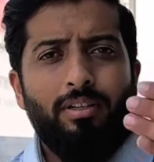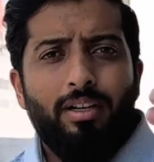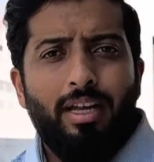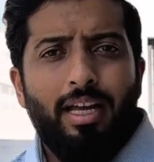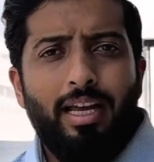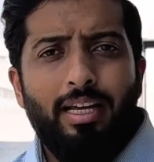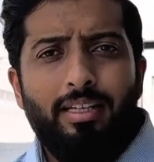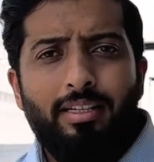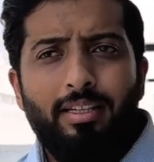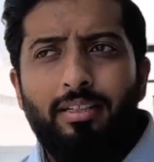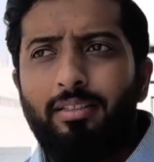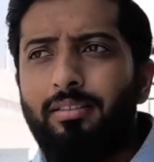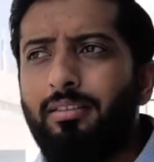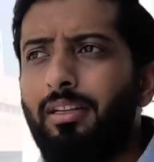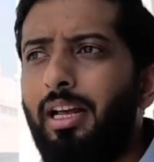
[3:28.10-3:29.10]
ahead,
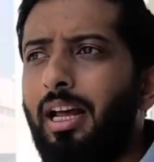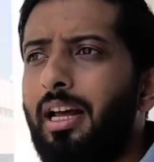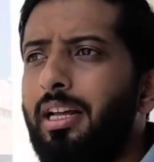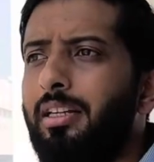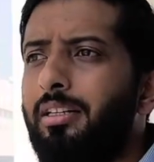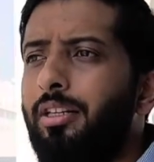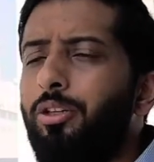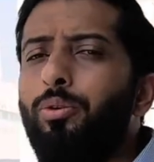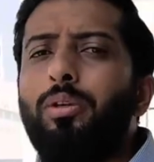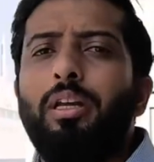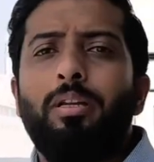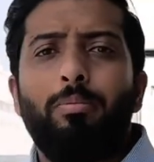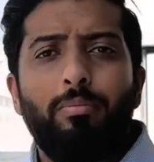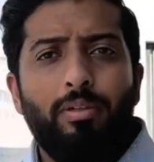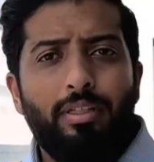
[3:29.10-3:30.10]
and you
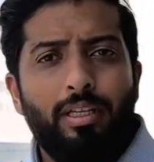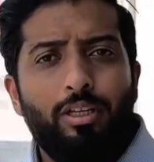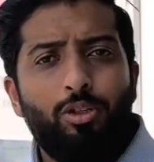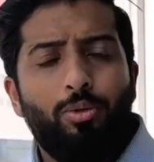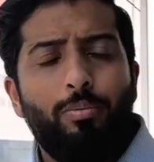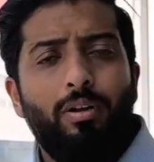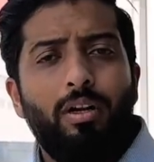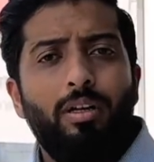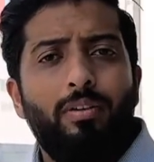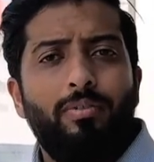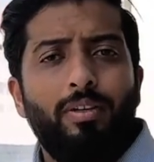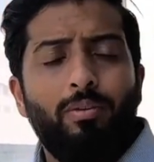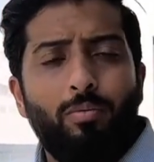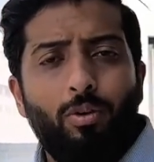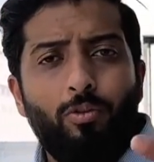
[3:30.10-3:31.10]
get Madina Jumeirah
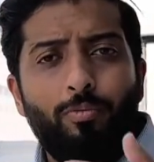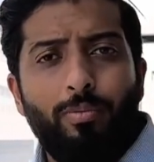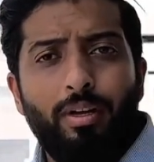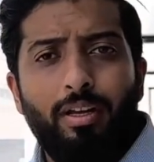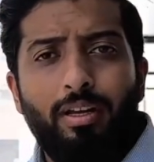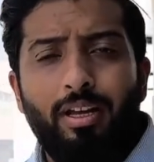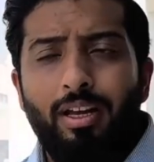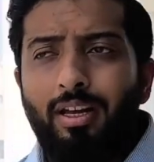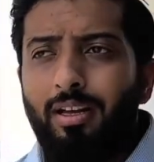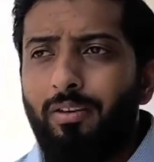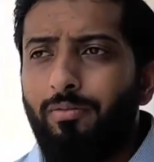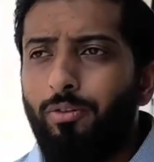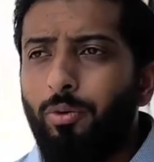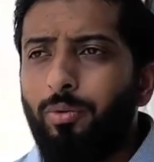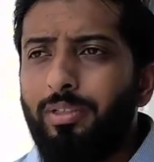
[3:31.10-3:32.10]
Living. One of my
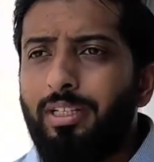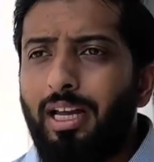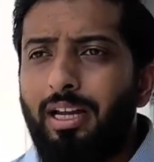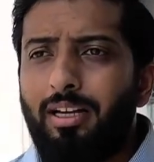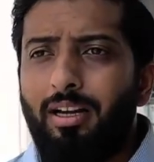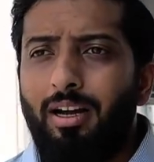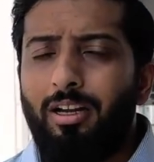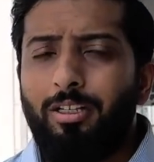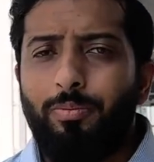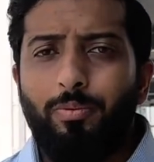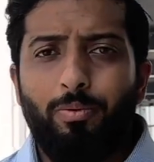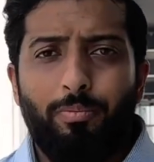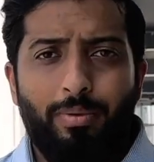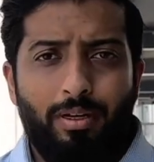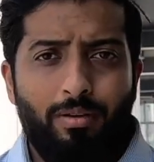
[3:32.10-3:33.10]
viewers had asked me to
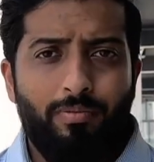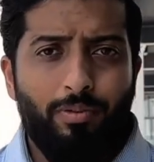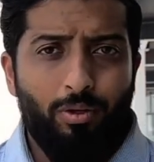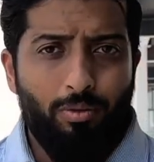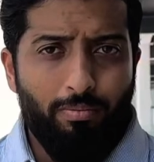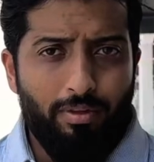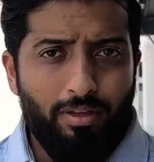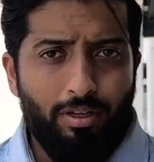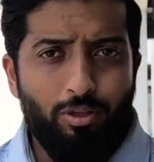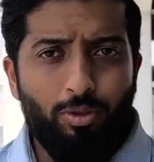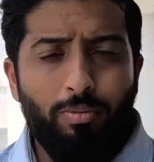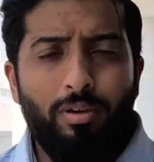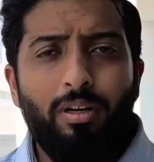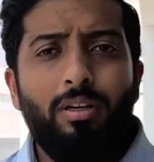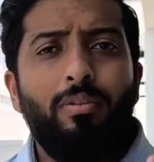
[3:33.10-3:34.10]
make a video on Madina
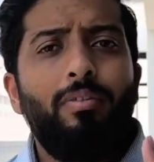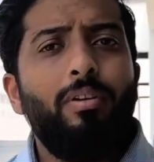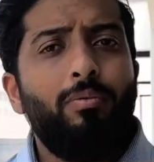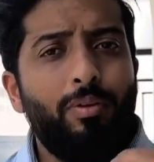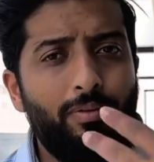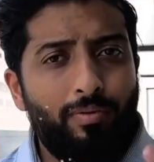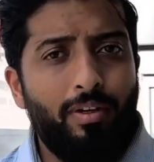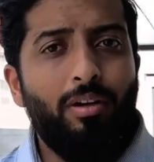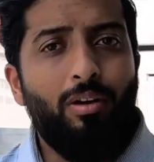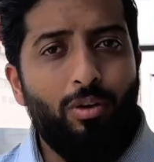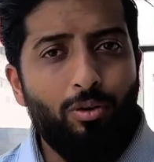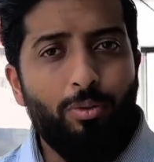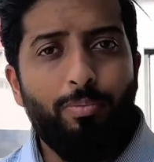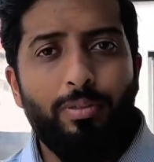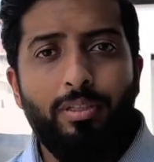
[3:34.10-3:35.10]
Jumeirah Living. We will
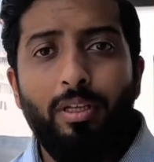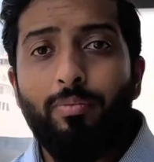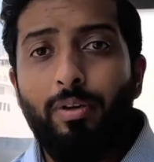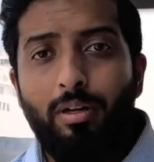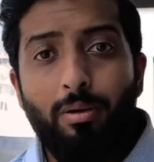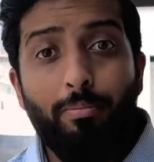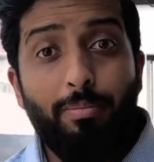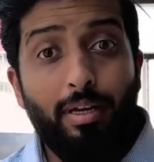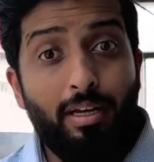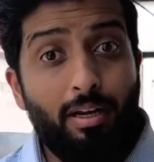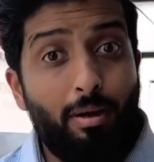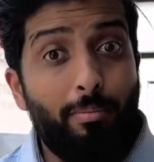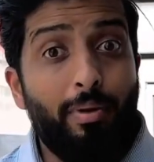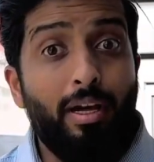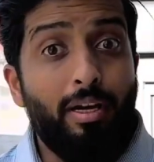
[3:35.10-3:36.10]
100%. We'll compare La
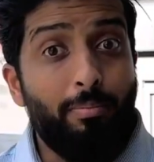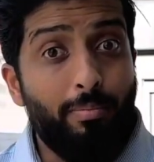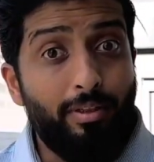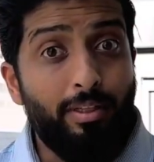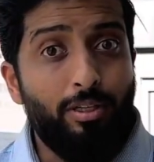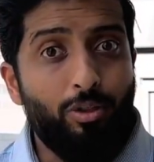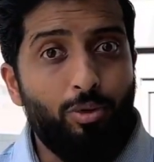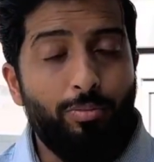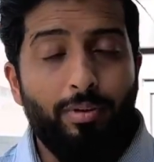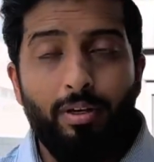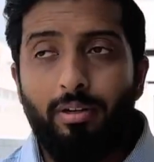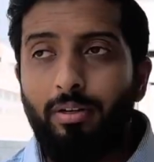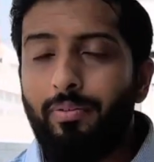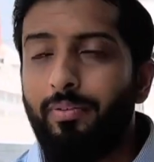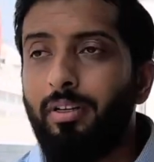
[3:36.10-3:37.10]
Mer and Madina Jumeirah
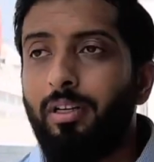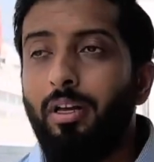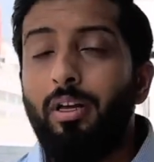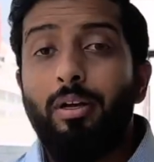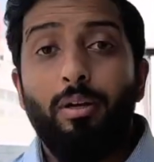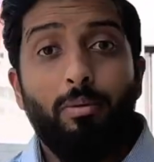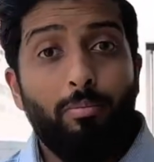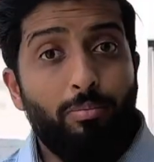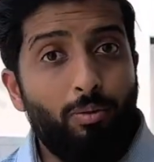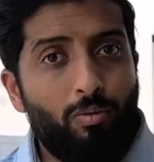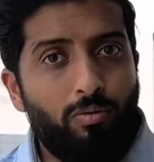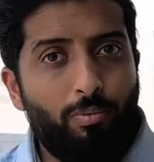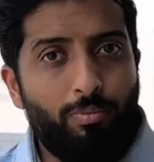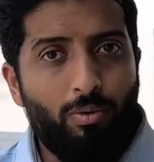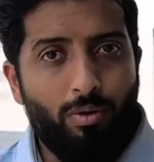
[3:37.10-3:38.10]
Living.
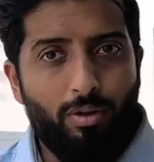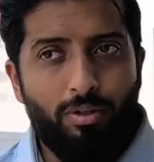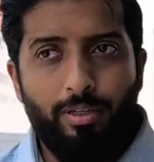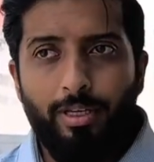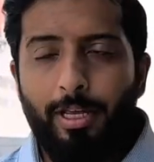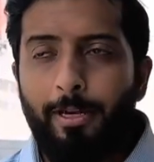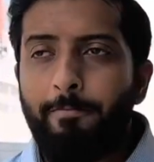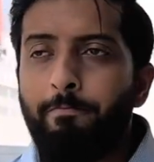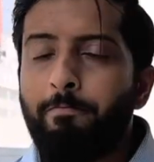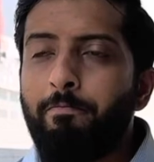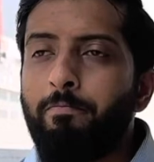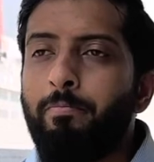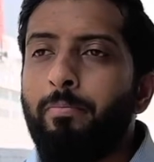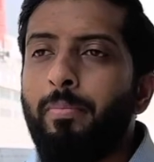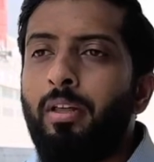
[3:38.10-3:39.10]
Beautiful products
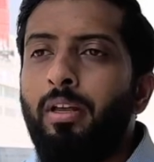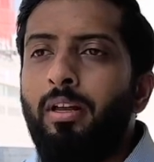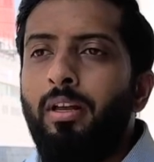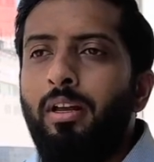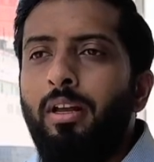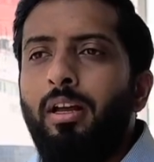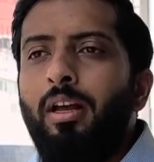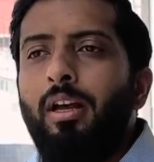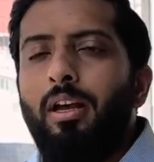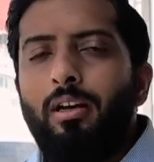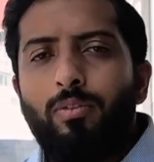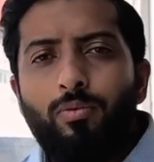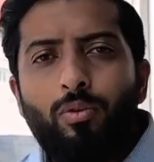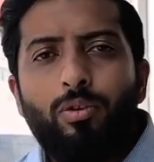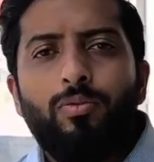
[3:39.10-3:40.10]
again. And
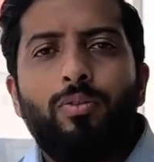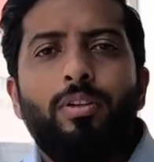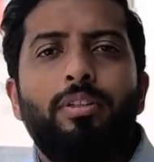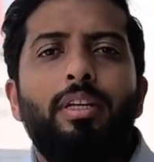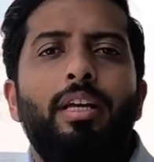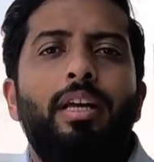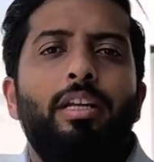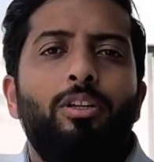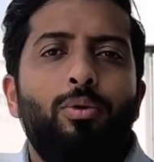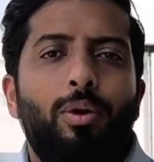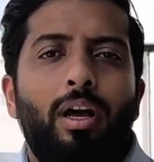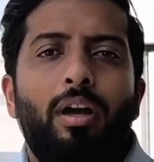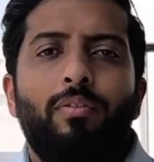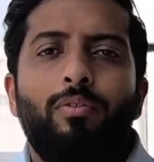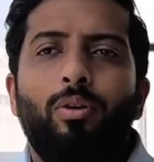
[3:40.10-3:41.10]
of course, further ahead, you
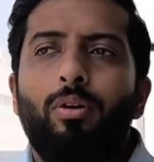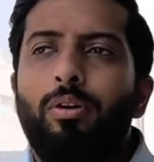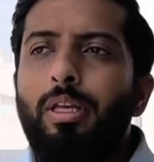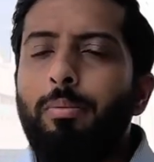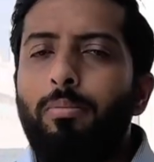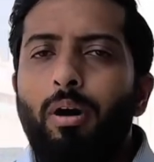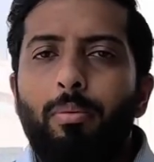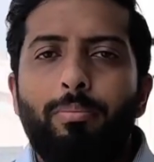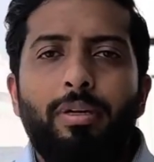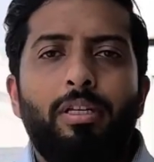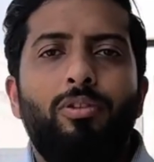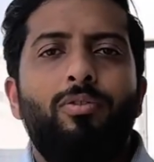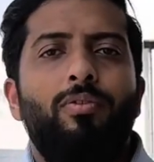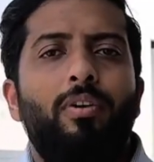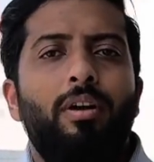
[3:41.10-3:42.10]
have your Emaar
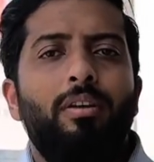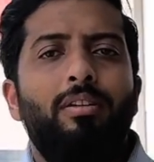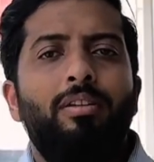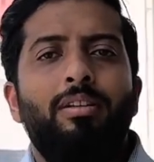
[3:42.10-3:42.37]
Beachfront,